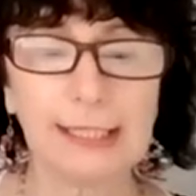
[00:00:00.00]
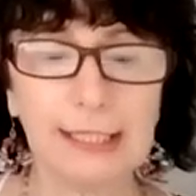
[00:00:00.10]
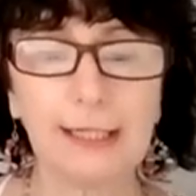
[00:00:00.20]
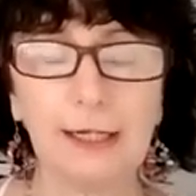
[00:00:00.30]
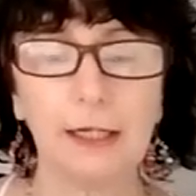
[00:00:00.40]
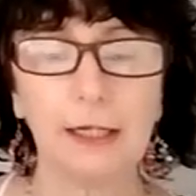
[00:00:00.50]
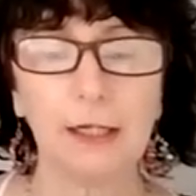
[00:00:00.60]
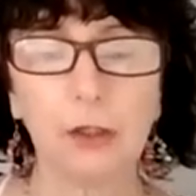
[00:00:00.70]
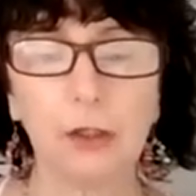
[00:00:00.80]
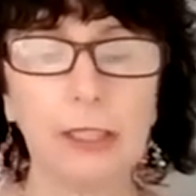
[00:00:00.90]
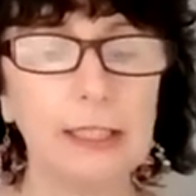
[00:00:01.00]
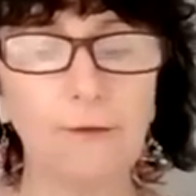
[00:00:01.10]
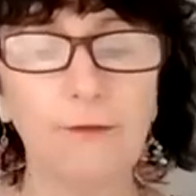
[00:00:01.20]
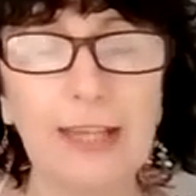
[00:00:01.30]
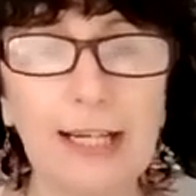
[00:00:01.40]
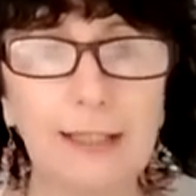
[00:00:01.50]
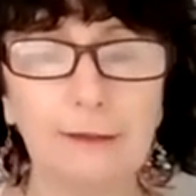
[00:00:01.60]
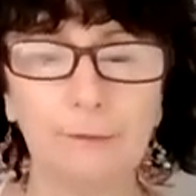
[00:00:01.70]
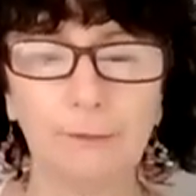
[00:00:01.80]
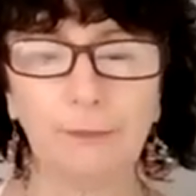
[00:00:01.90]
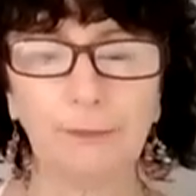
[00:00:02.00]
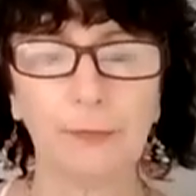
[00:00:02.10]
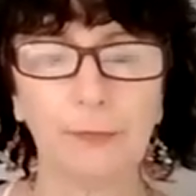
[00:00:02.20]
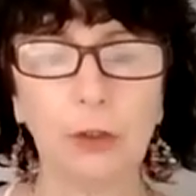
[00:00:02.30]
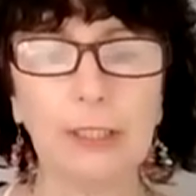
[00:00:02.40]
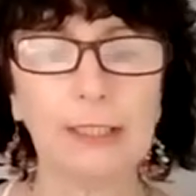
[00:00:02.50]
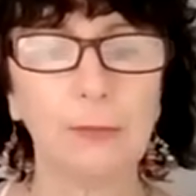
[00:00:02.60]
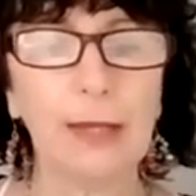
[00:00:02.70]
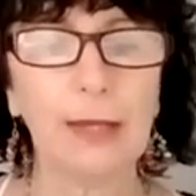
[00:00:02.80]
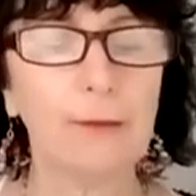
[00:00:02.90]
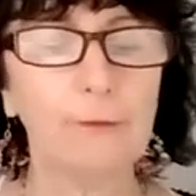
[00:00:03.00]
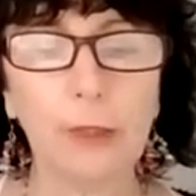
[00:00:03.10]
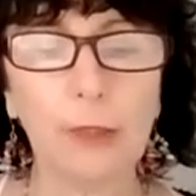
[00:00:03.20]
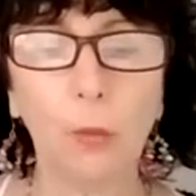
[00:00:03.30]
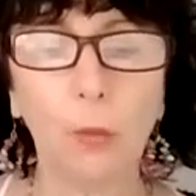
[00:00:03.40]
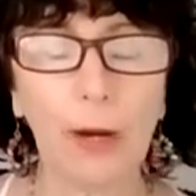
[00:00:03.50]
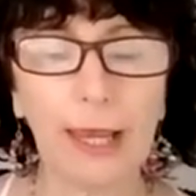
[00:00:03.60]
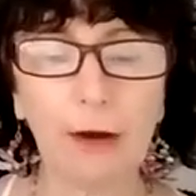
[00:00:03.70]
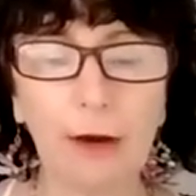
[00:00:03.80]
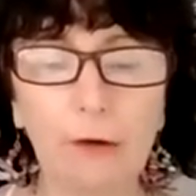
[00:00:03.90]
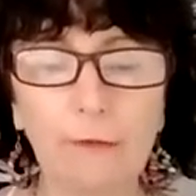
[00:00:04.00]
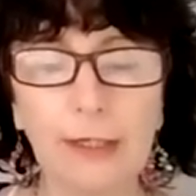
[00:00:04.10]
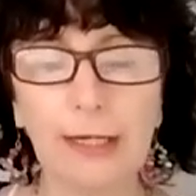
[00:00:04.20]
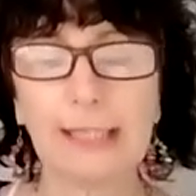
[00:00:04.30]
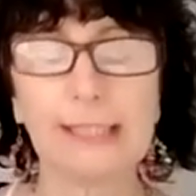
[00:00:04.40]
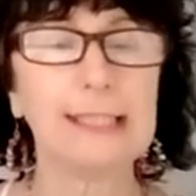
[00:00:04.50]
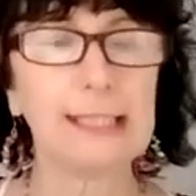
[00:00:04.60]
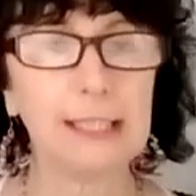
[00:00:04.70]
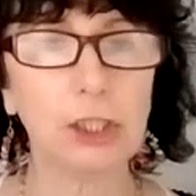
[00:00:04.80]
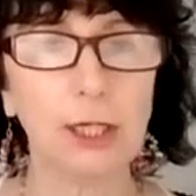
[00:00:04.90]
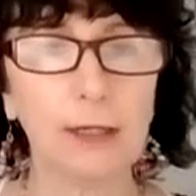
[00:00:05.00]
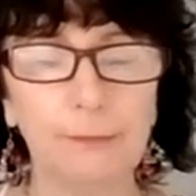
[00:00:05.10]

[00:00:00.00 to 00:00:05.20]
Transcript: it, you need to feel it, you need to become fully aware of it as a teacher.